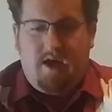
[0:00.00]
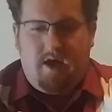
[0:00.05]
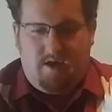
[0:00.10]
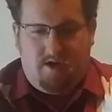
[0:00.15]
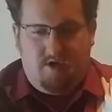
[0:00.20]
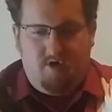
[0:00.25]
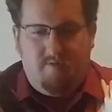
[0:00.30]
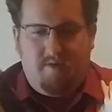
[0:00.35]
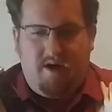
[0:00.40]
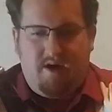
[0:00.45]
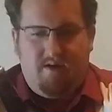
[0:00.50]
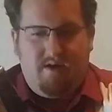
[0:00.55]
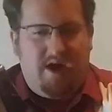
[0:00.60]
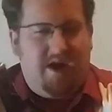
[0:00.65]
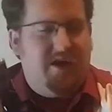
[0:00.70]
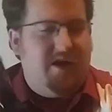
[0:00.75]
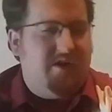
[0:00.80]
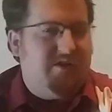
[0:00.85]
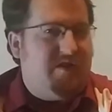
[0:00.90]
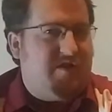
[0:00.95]
and do my
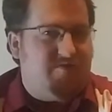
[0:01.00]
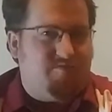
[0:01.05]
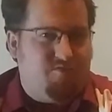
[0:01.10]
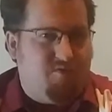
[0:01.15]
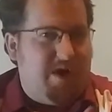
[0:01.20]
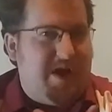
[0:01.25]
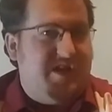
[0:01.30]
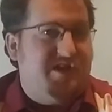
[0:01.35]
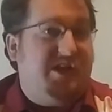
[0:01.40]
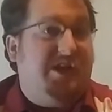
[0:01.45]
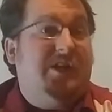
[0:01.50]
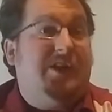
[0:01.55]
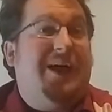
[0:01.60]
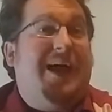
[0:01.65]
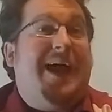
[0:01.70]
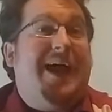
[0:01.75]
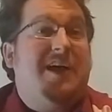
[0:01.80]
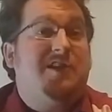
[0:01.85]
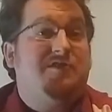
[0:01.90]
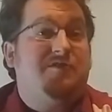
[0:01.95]
and at least raise a
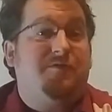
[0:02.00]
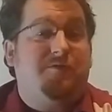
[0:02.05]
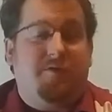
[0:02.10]
glass